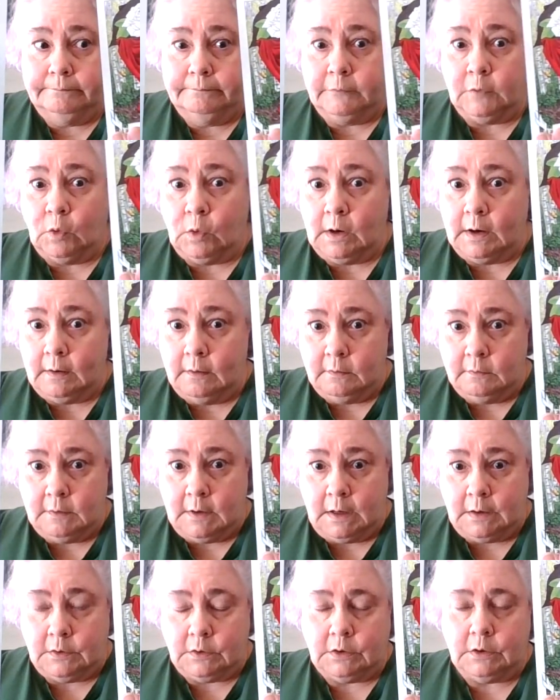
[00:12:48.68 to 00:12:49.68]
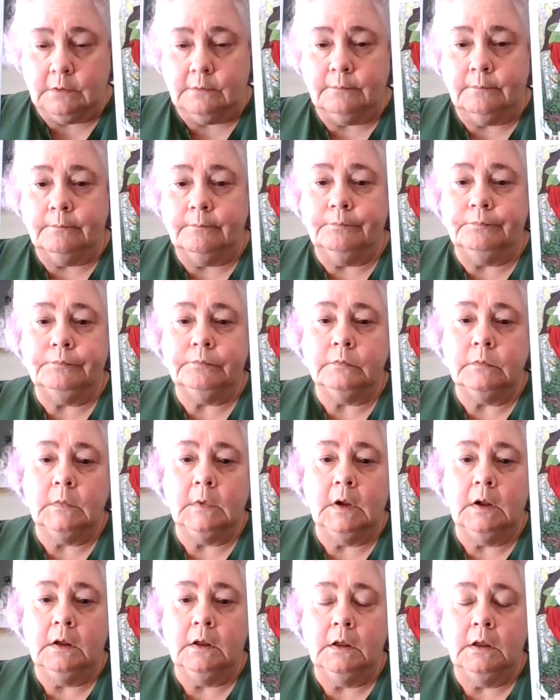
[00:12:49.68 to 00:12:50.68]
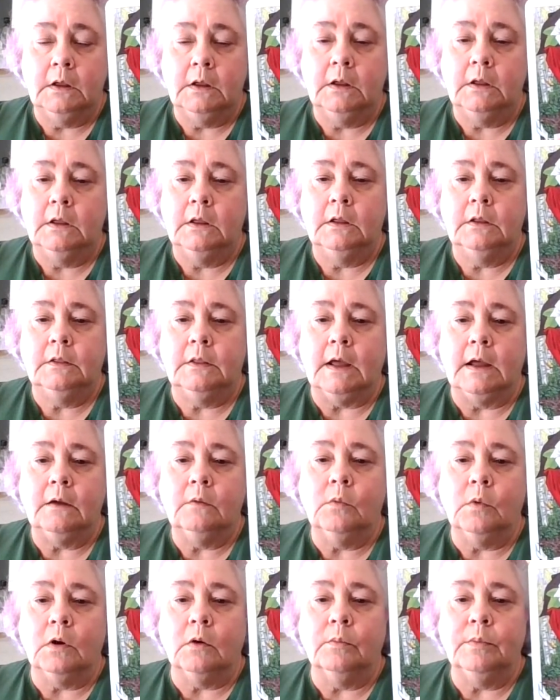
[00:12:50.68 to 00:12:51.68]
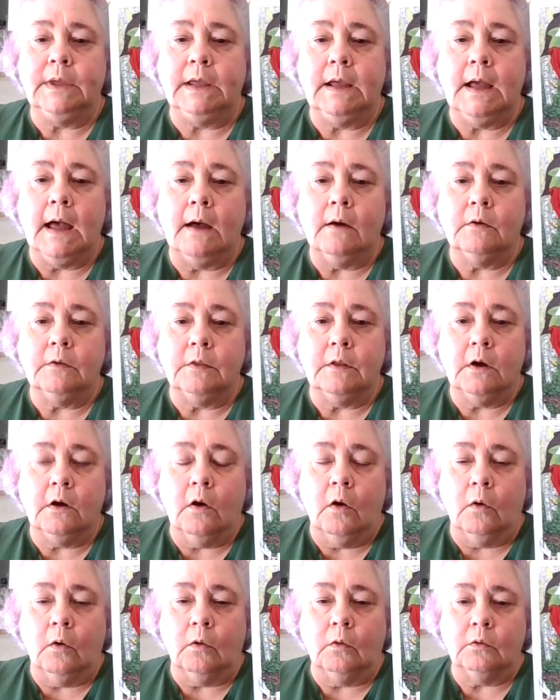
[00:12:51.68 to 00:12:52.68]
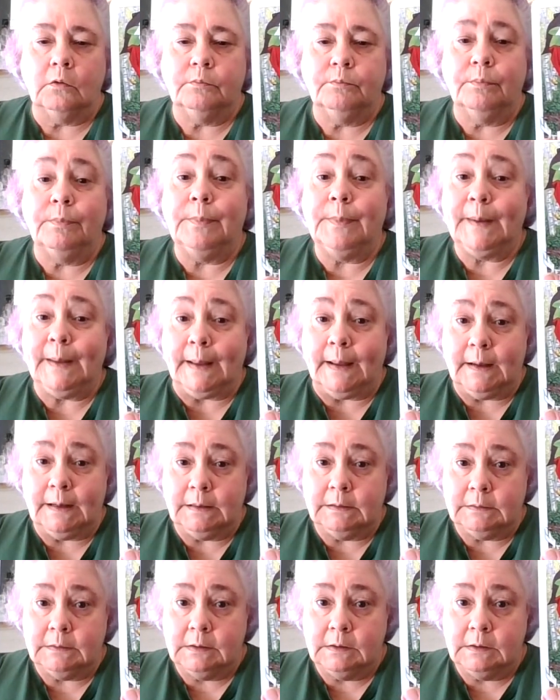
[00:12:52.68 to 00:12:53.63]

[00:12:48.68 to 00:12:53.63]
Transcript: organization. They will be out in the cold, but